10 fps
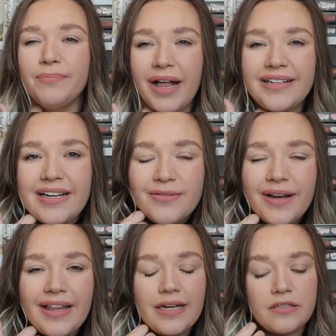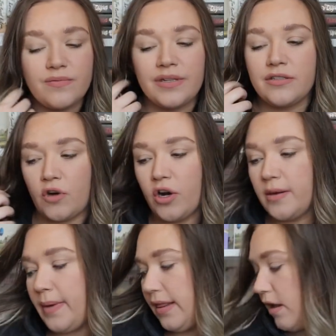Black Ties and White Lies is what
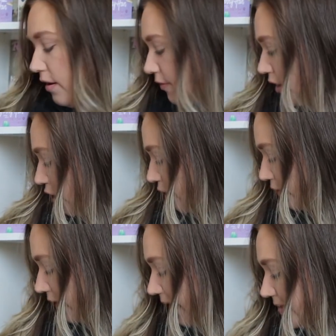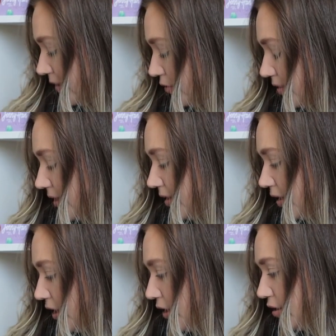started my love for Kat Singleton.
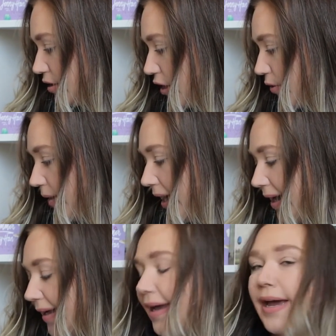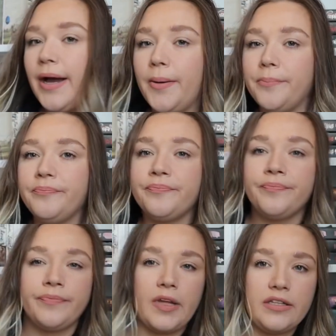So I am,
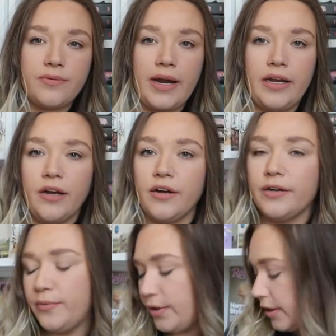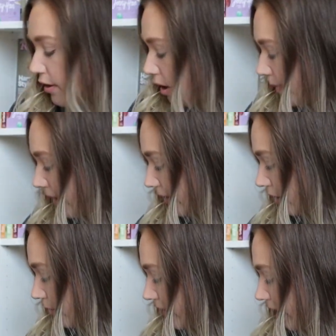it's right here. We're going to talk about it a
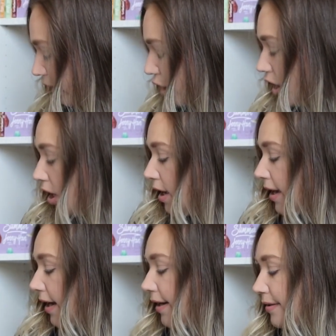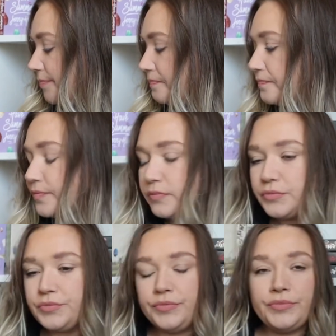little bit later.
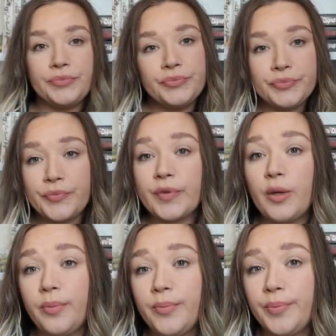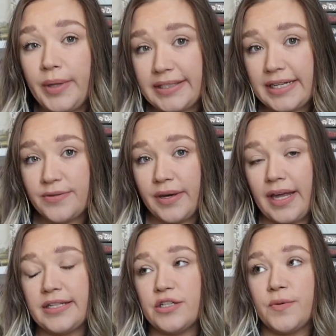Black Ties and White
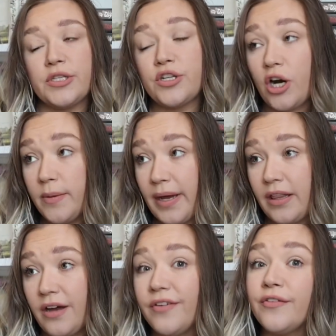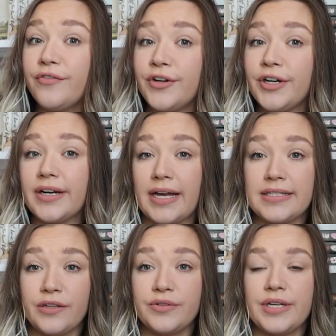Lies is what started my love for Kat
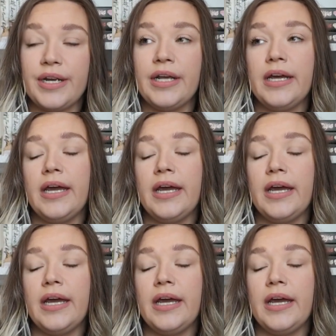Singleton.